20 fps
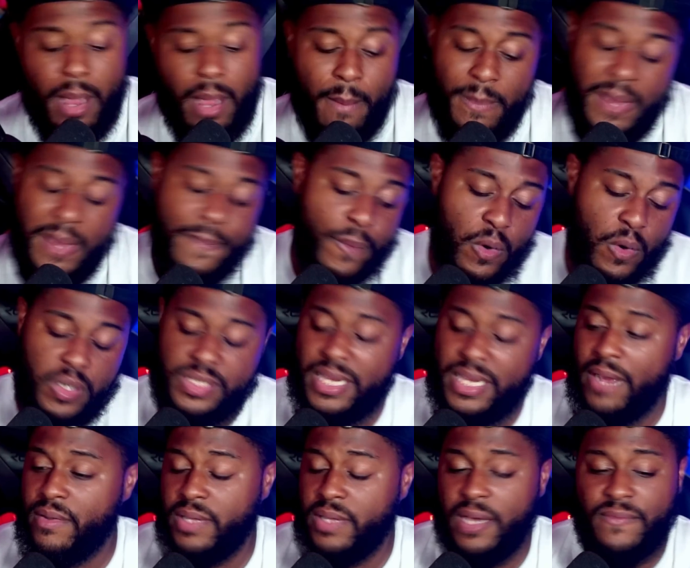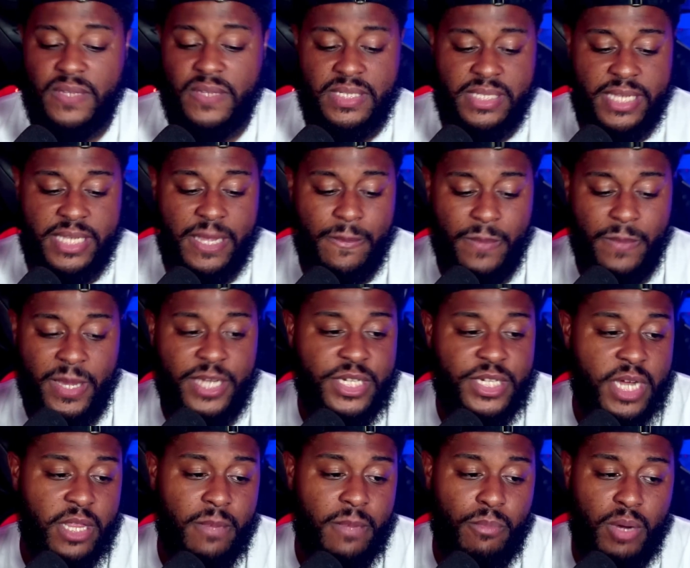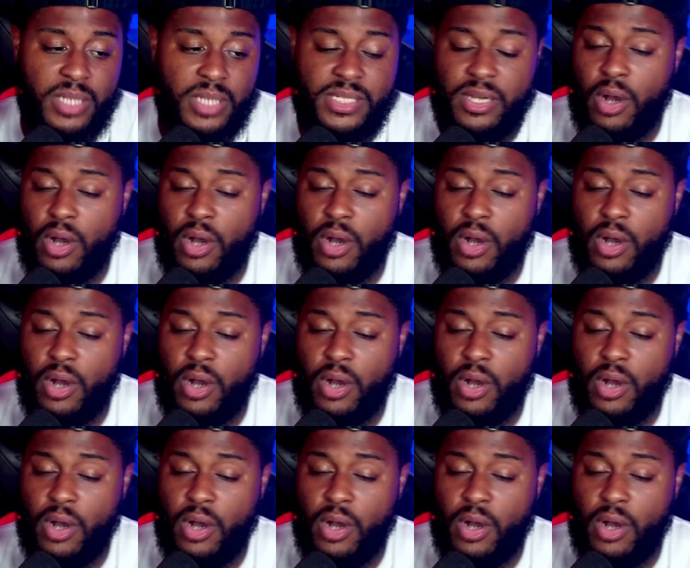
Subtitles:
Me personally, I would love to see it be Jalen Brunson,